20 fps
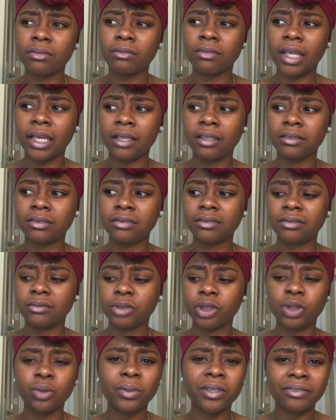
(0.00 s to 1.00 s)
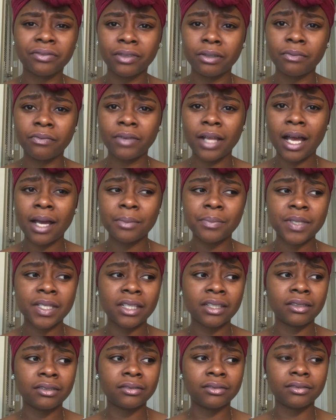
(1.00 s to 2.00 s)
like, would you wear flip-flops
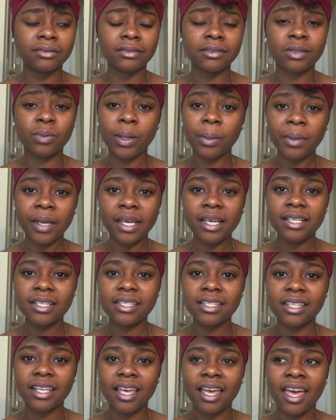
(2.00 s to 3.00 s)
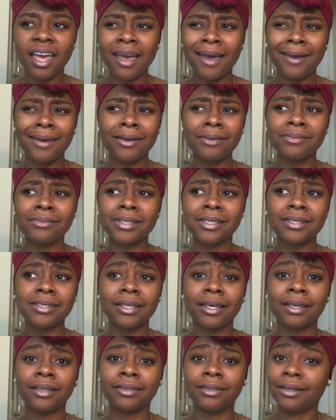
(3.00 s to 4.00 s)
and sweatpants? And I was just
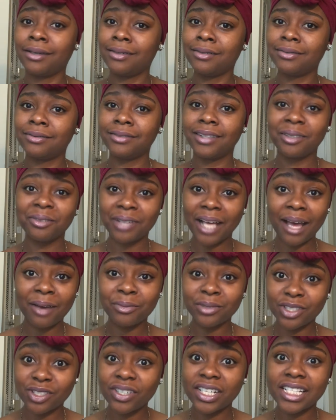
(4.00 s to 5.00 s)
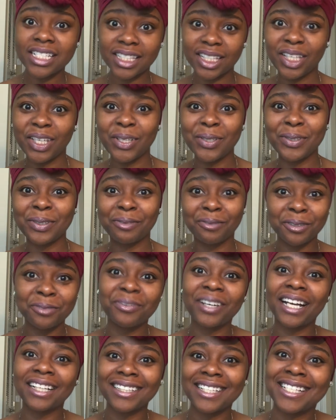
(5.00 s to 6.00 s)
like, no, I would dress cute if you
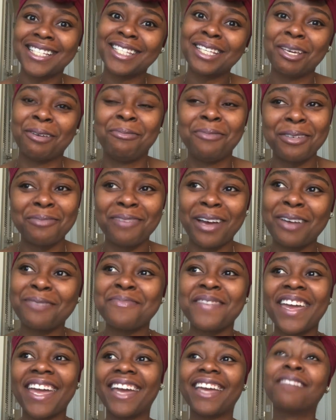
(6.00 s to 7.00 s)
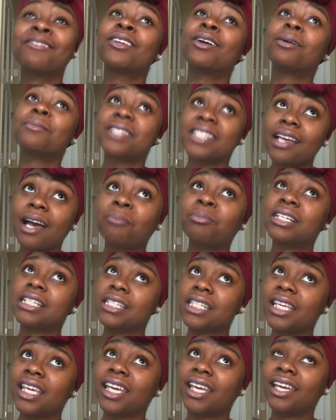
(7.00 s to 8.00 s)
finally sent me my man, even though I'm
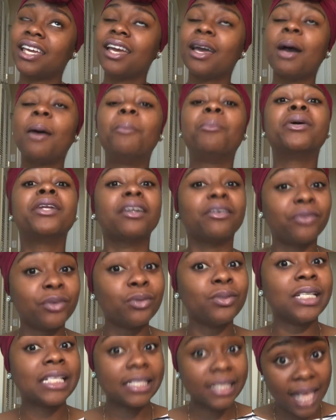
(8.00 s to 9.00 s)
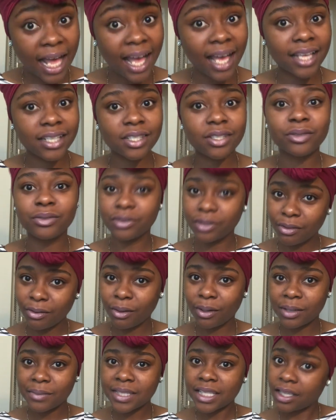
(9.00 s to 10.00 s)
content. But if you decide to, you know
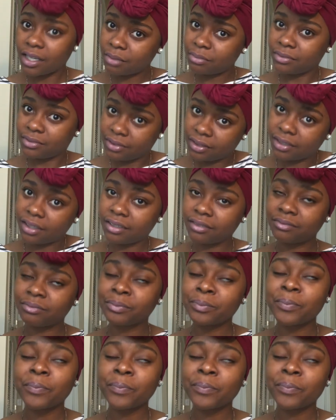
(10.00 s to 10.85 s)
what I'm saying? I'm, you know.